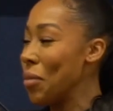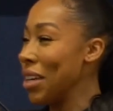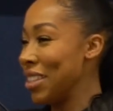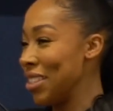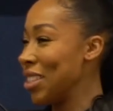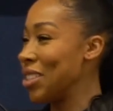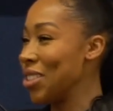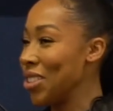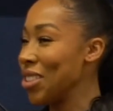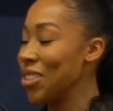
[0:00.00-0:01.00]
But yeah,
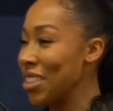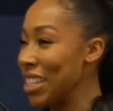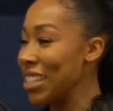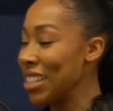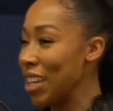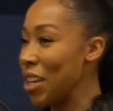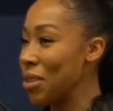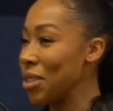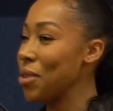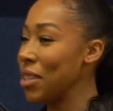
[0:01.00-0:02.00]
just on this,
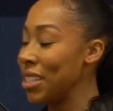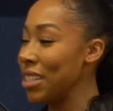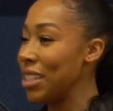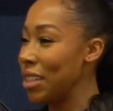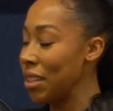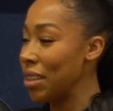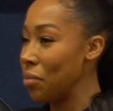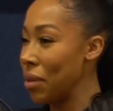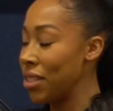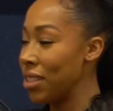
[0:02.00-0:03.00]
so I did
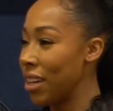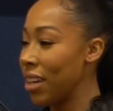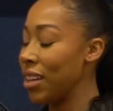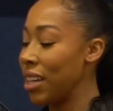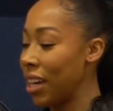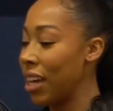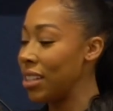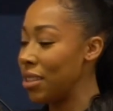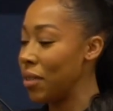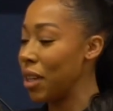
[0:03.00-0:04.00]
the pitch deck, and I
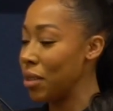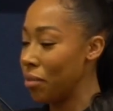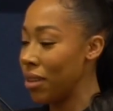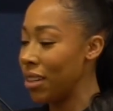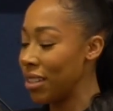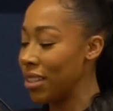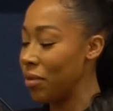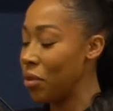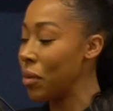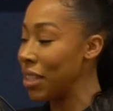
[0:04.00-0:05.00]
had developed a product
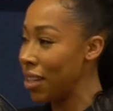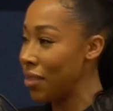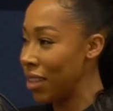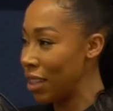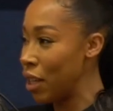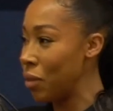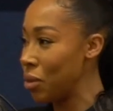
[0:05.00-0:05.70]
for myself at the time,